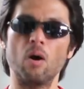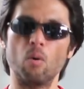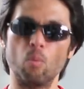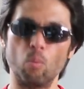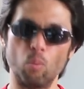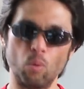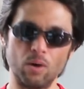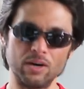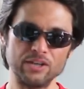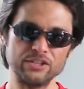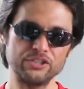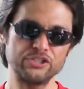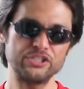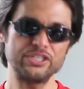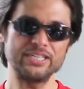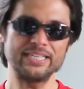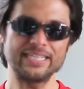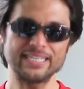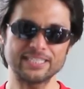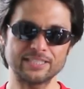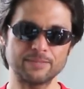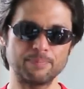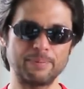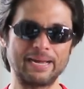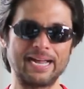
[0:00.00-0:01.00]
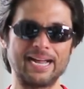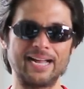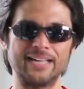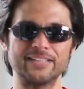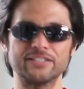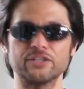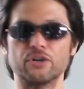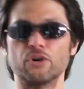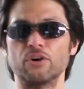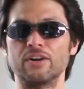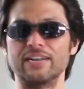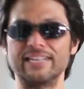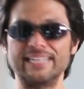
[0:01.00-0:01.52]
once she gets
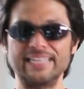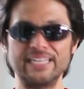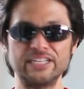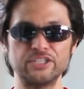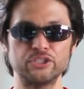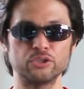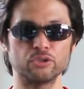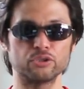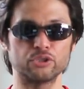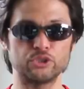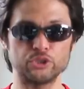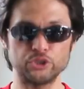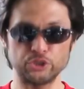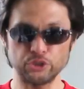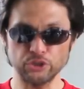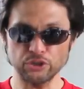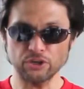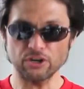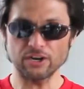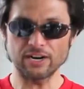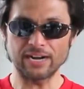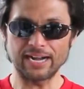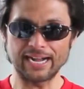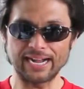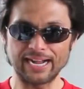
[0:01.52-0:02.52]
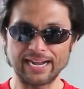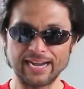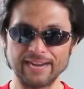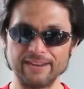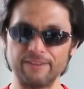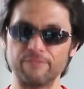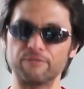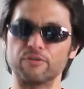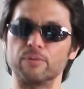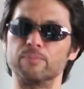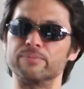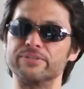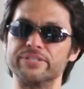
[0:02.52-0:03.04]
past her initial sugar
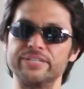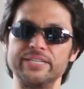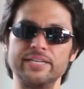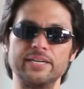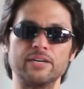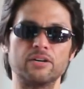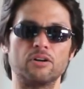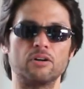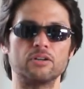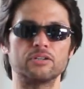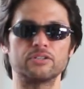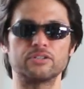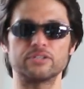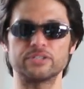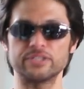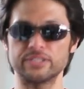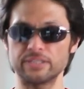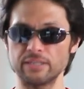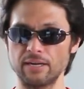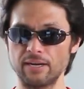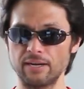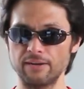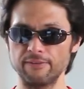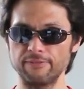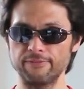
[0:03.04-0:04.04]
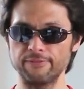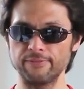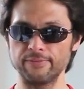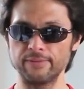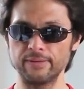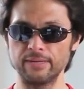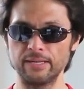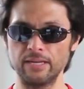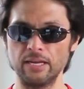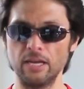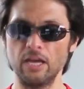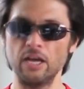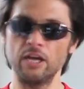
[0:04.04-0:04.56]
high from seeing all your stuff,
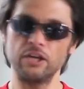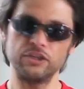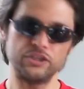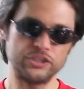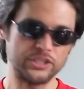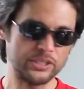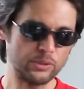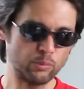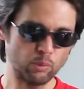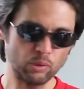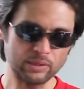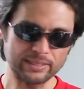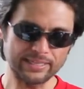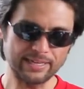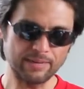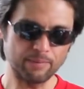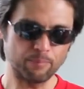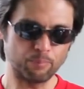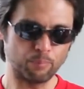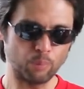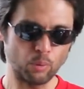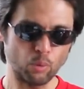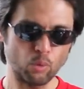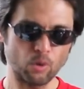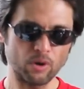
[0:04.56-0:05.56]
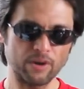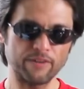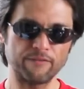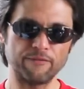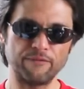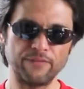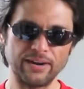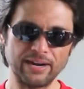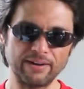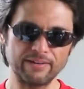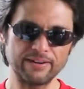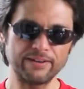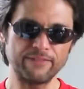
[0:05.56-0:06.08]
she will get bored
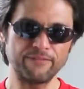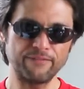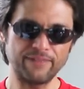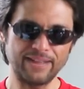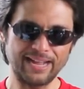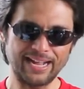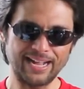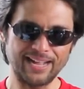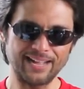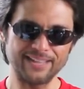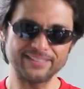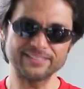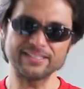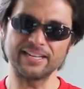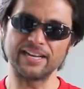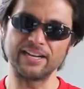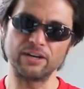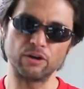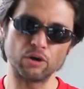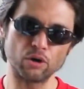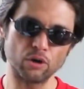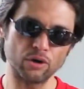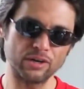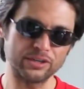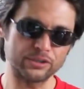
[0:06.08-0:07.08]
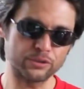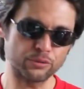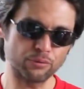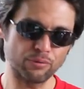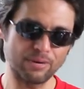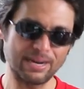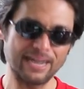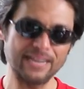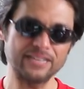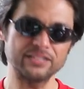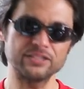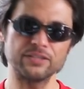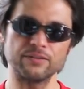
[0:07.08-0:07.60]
very fast and her
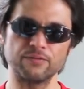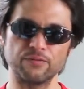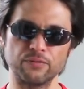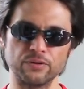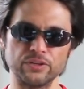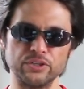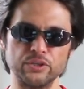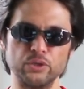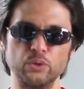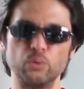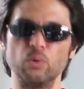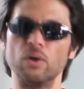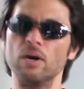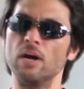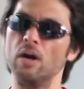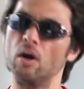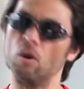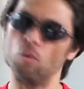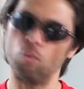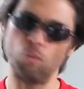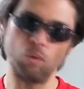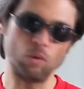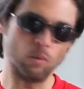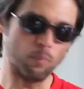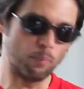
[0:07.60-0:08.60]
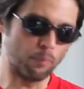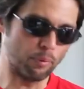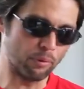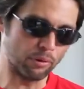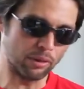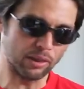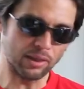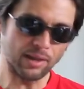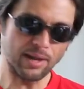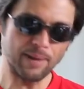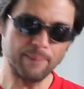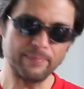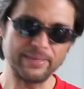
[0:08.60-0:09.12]
attraction for you will
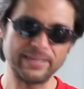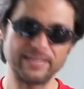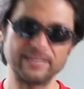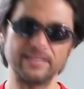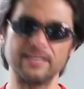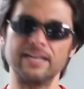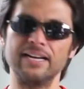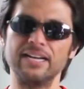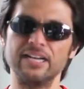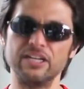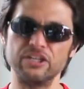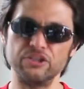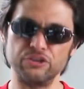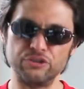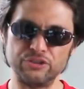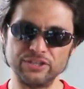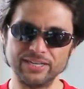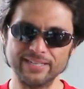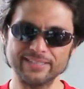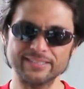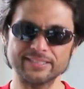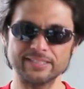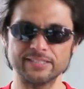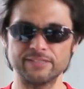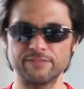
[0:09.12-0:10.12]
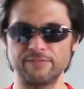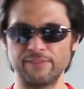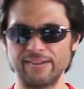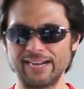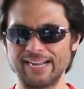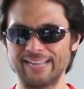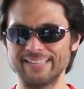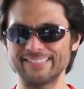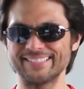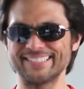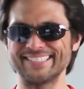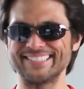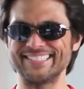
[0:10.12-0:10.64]
plummet just as
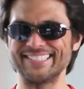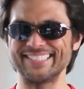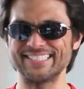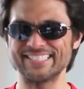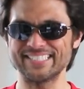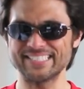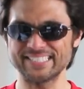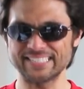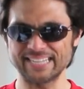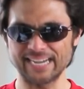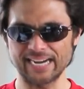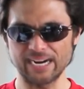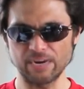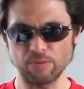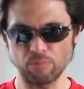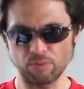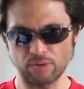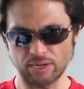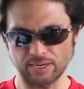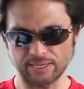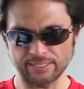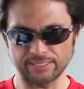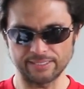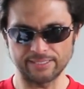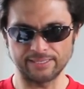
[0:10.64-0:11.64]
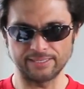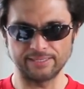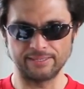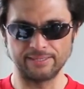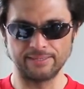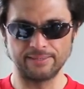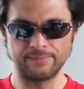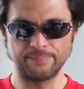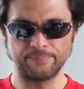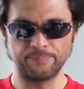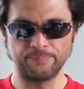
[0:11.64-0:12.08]
fast as it skyrocketed.